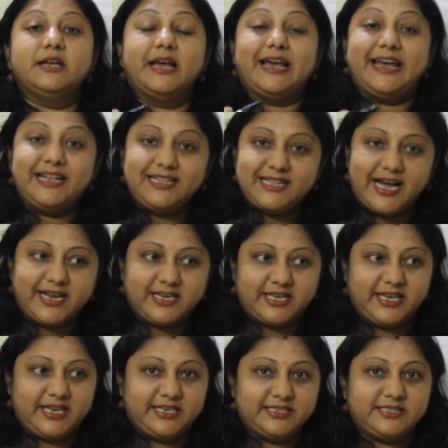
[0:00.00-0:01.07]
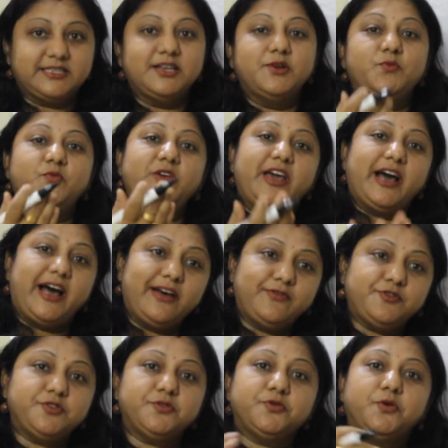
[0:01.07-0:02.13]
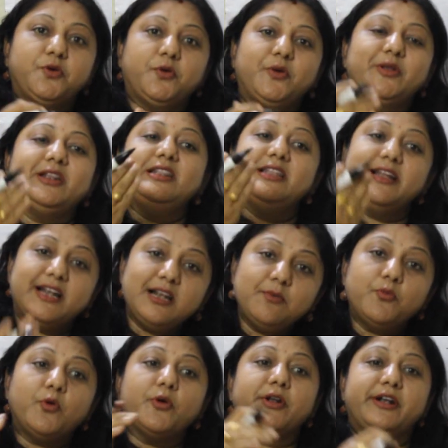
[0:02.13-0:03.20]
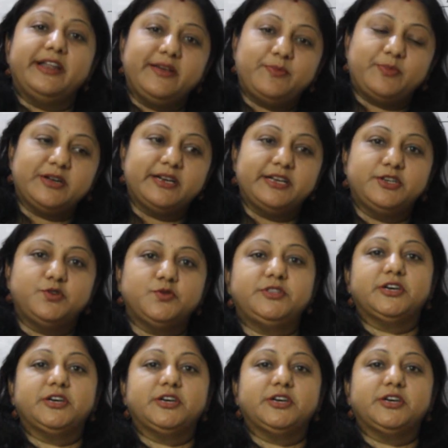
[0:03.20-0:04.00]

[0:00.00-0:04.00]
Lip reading: In that case, we have to go little more deeper into